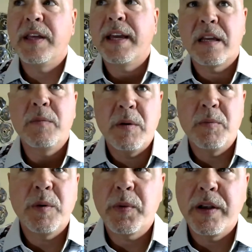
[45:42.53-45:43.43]
so they got a
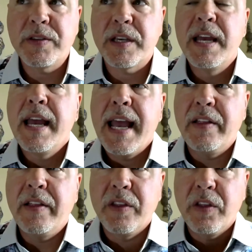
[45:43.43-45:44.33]
command premium pricing.
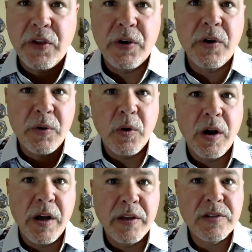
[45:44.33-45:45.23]
And then the third
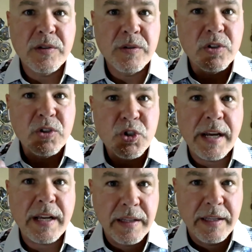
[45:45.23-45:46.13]
was
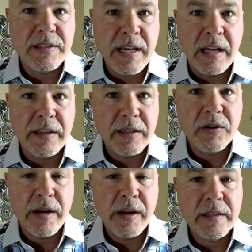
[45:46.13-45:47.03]
checklist selling,
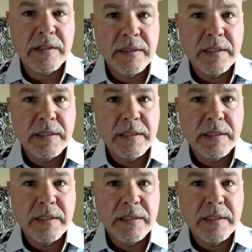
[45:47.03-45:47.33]
correct? The